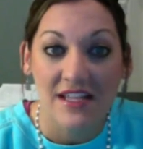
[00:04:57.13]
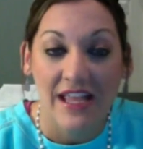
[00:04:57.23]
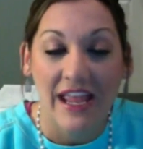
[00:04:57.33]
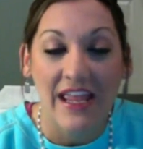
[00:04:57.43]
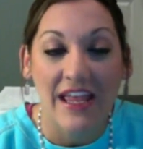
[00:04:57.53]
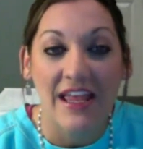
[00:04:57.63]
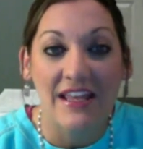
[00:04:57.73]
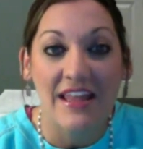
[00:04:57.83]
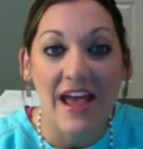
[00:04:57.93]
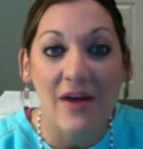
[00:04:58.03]
And
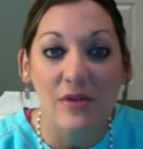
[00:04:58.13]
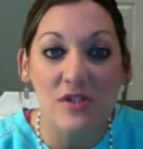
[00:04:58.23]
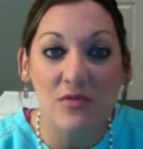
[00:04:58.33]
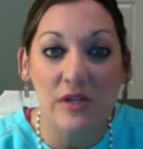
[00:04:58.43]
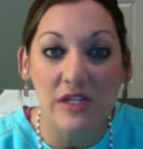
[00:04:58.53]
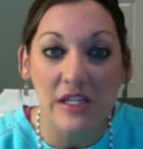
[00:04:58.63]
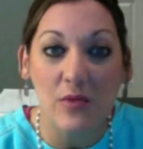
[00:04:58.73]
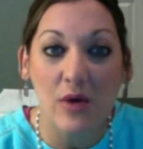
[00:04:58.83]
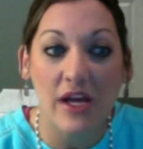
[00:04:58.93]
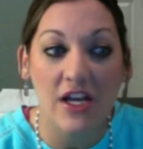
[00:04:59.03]
that was really
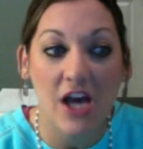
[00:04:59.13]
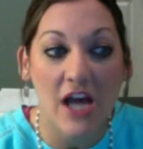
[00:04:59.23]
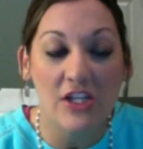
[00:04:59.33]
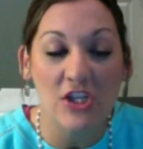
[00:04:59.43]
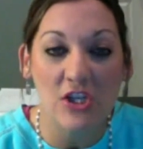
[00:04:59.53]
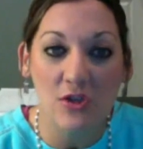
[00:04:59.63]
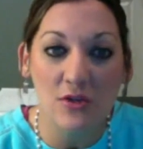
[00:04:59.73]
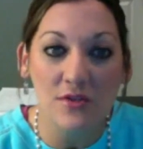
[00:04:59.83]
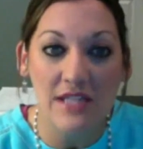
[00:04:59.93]
what God used,